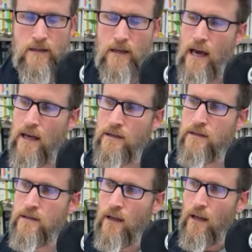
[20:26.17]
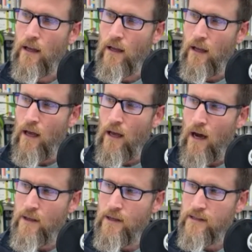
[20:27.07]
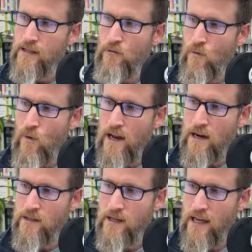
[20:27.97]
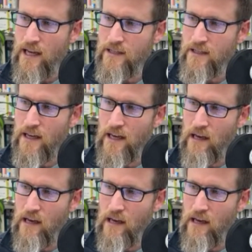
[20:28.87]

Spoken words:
And I think self-awareness is,